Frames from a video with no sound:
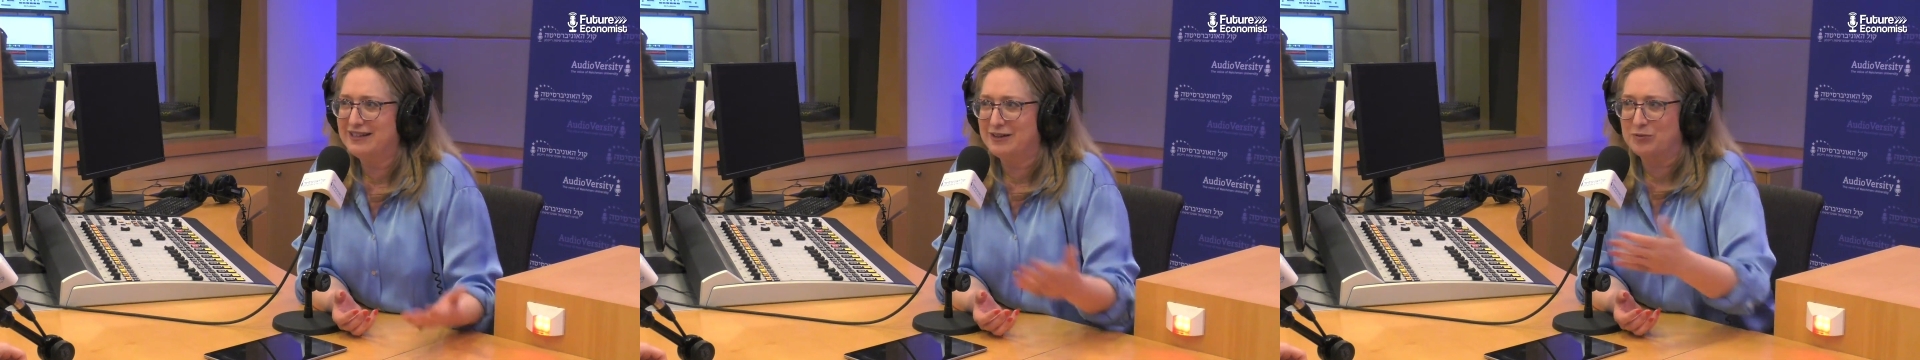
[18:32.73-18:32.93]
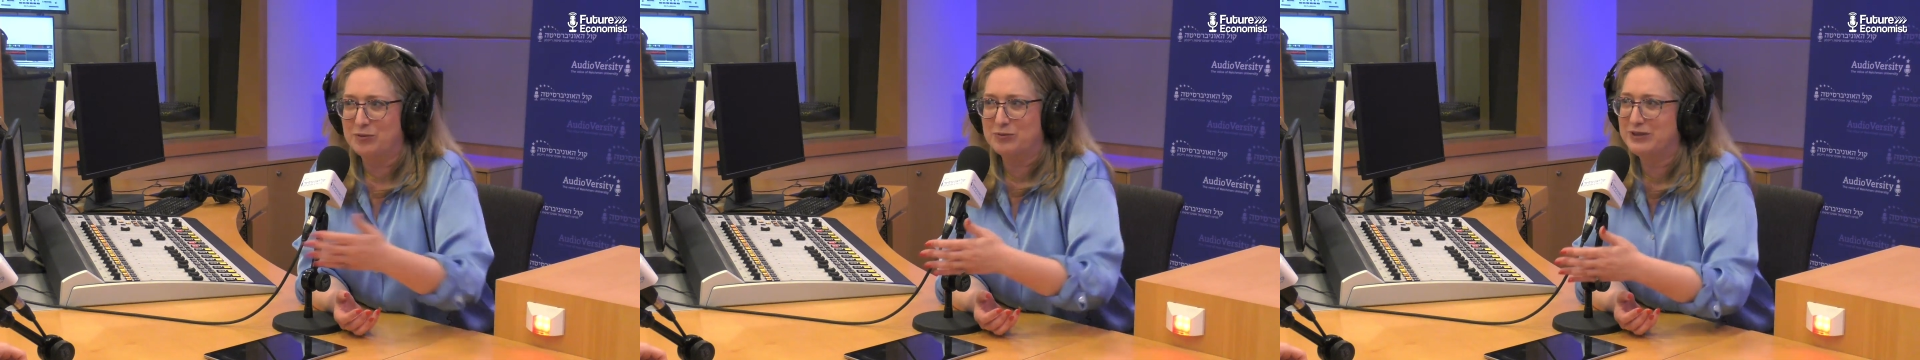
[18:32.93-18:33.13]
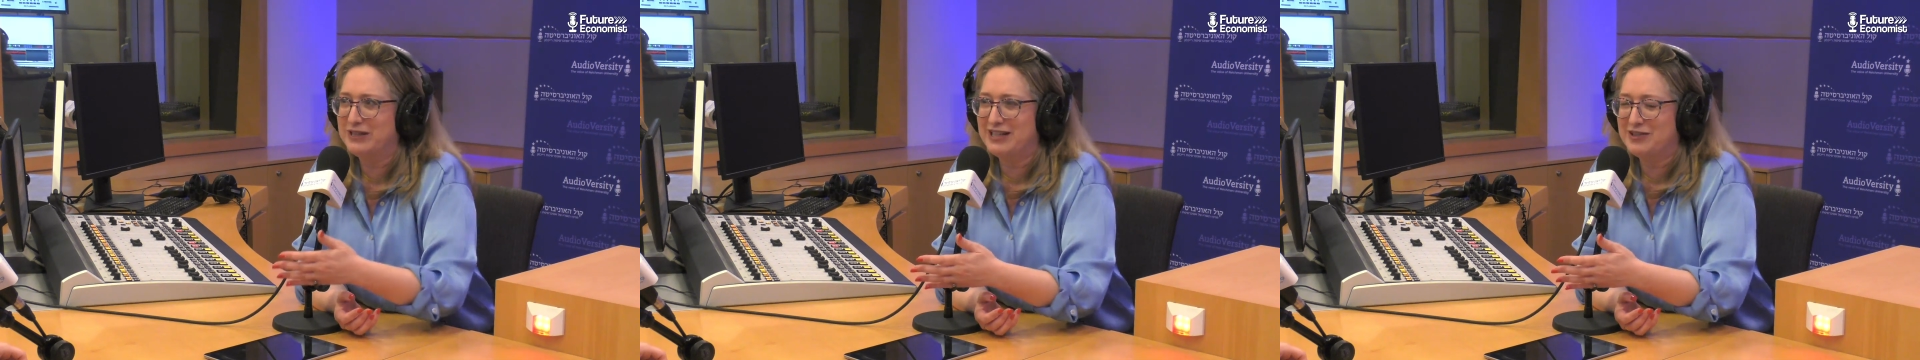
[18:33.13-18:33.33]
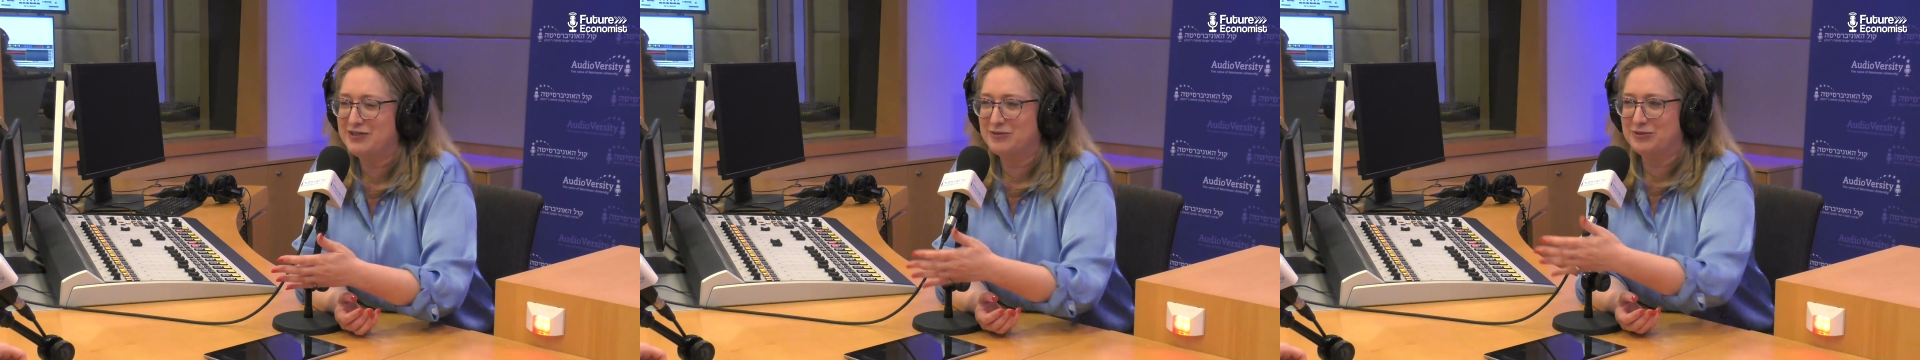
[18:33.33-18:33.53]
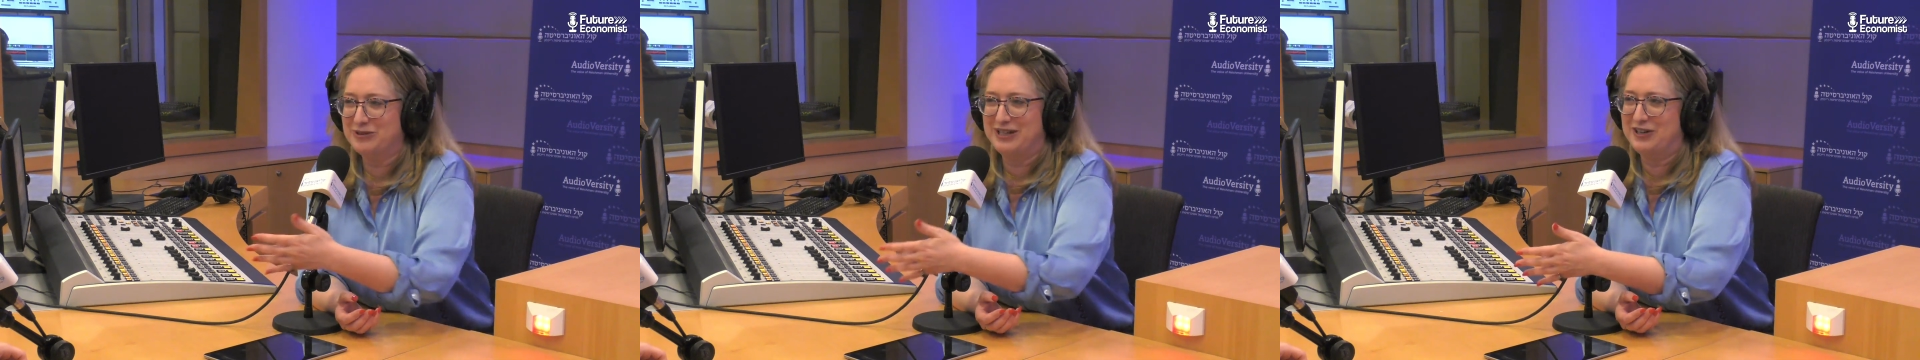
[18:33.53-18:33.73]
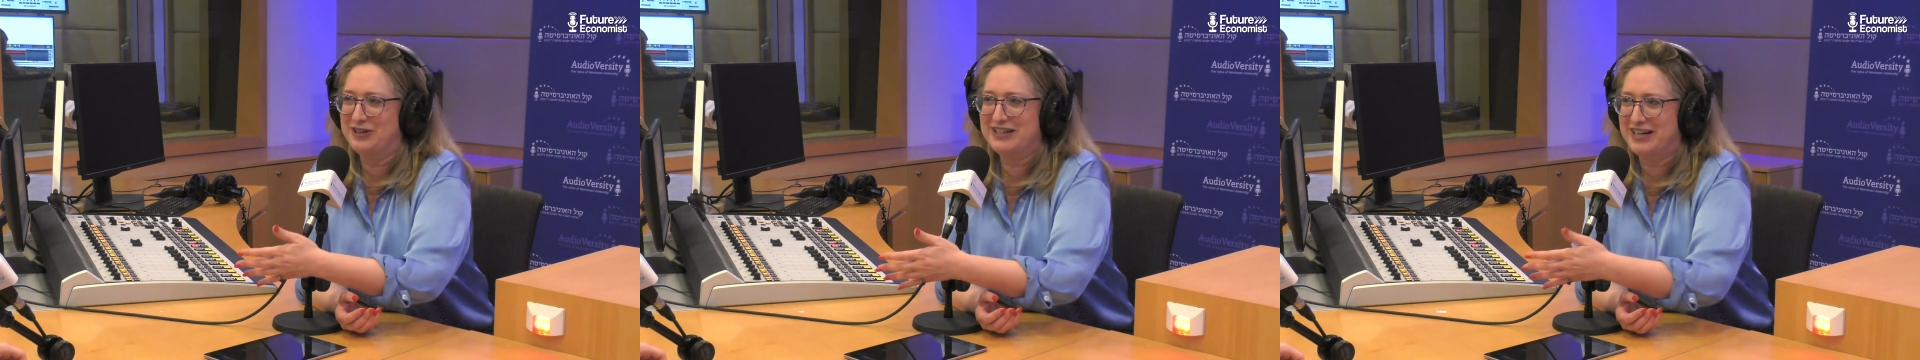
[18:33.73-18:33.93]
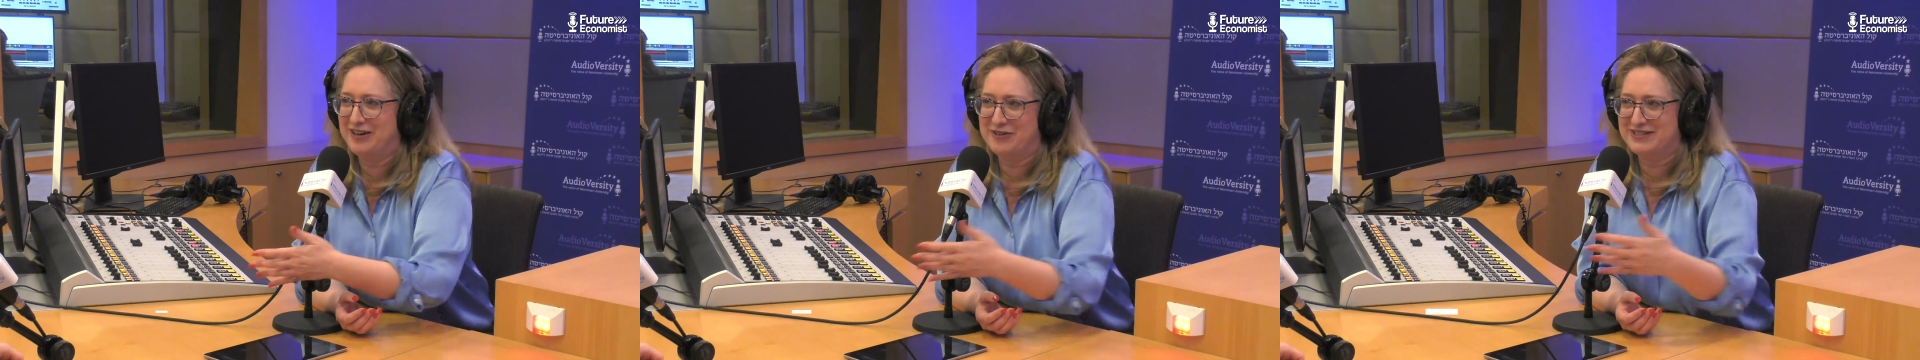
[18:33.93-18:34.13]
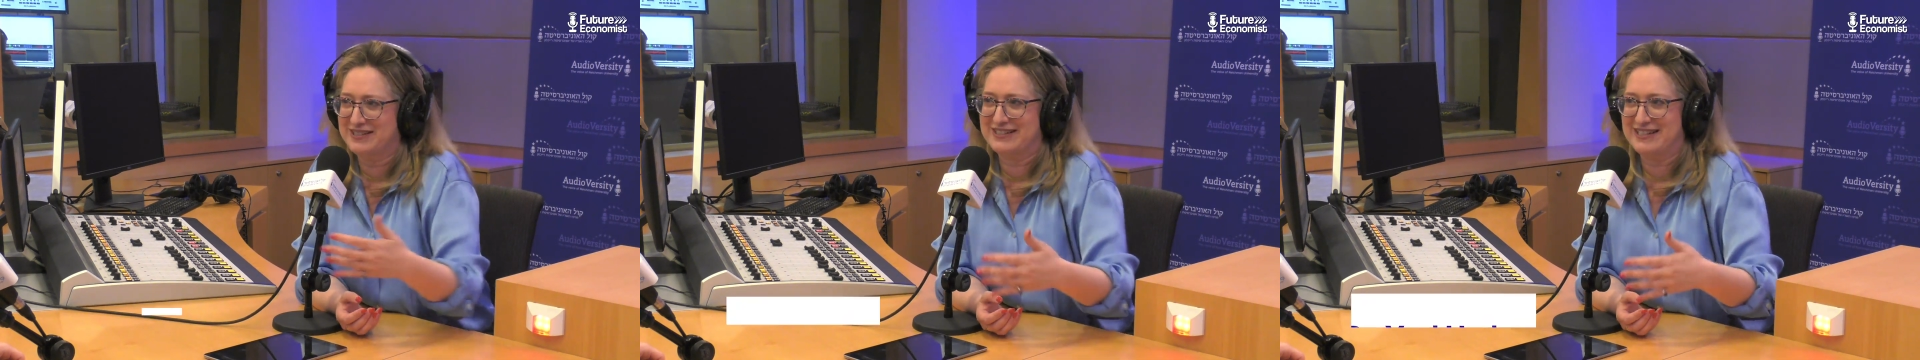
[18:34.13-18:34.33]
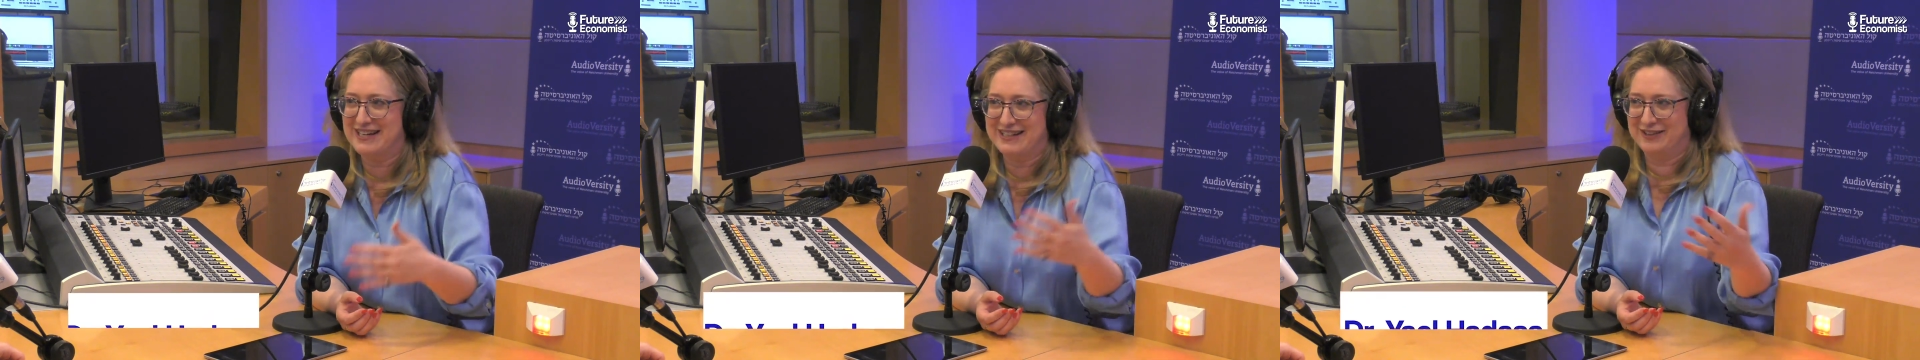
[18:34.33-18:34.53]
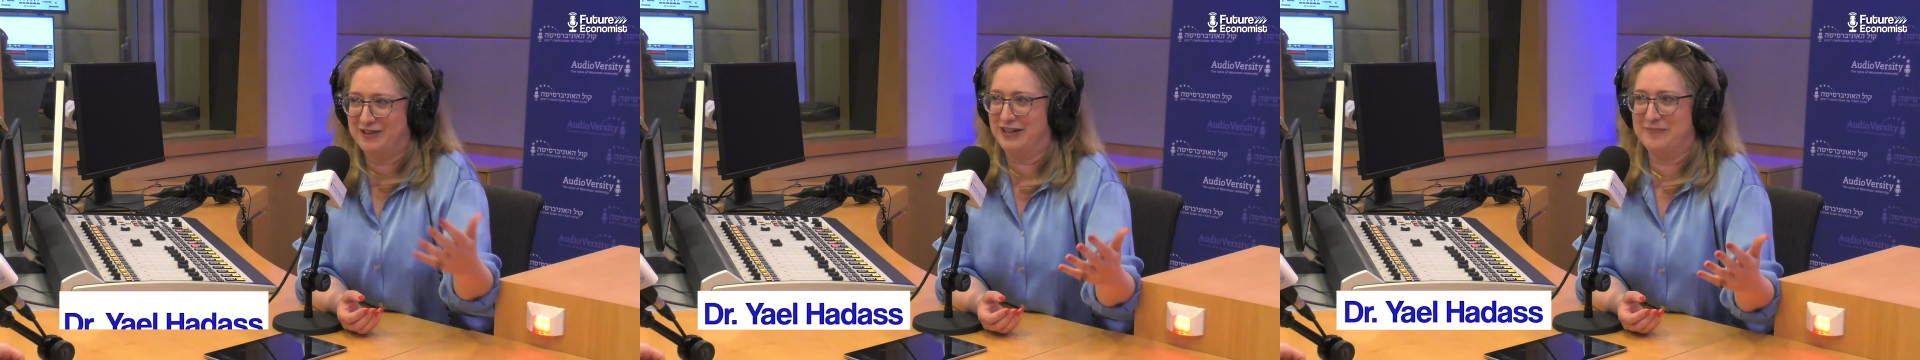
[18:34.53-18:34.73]
that what we learn here is
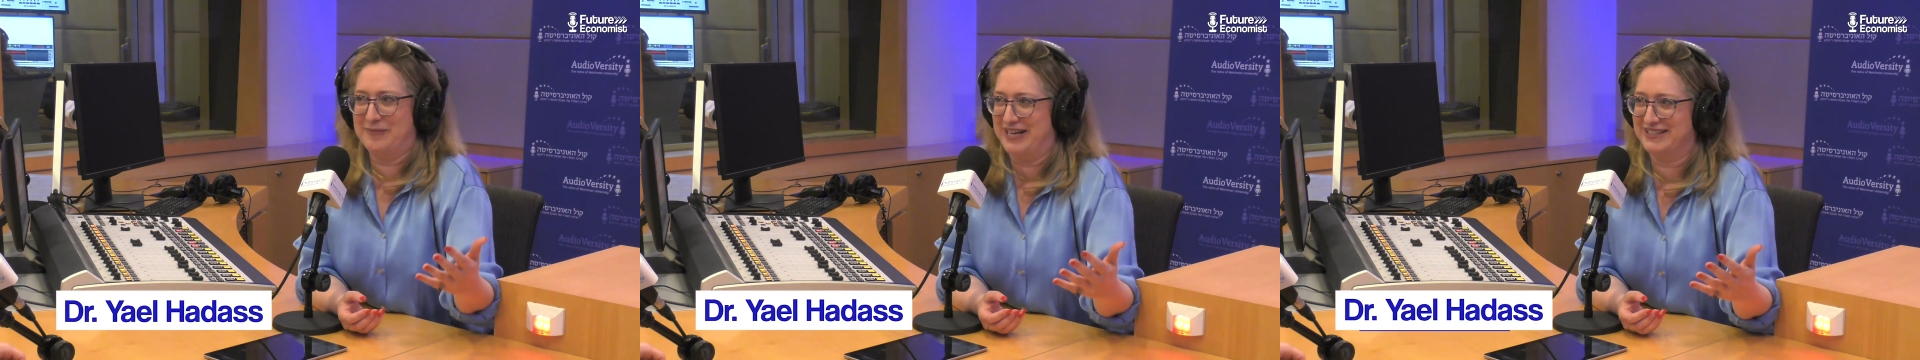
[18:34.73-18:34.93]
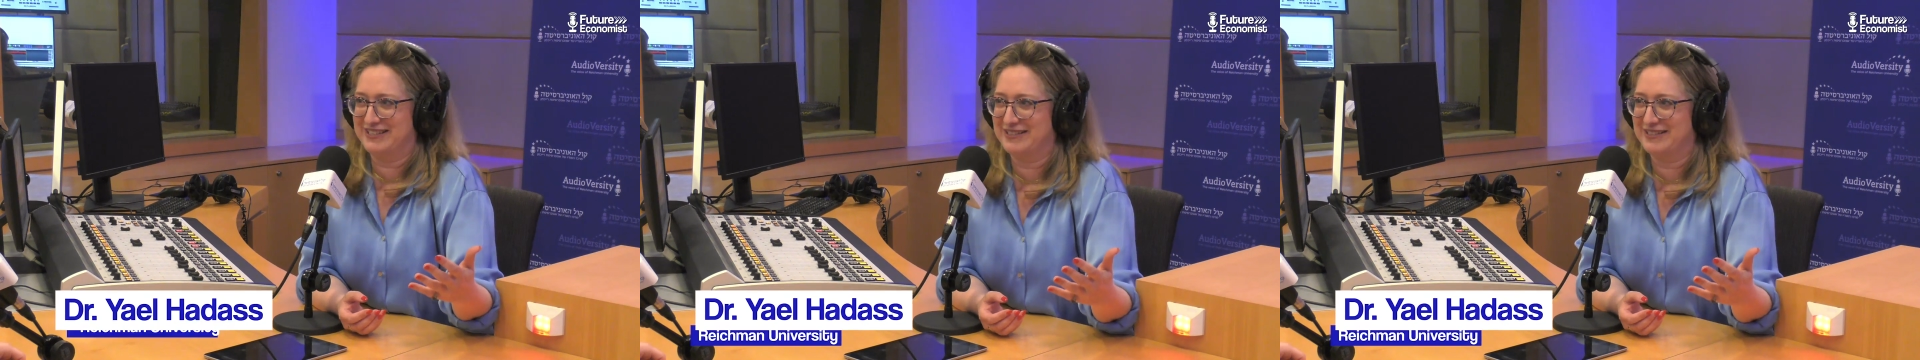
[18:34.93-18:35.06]
exactly going to make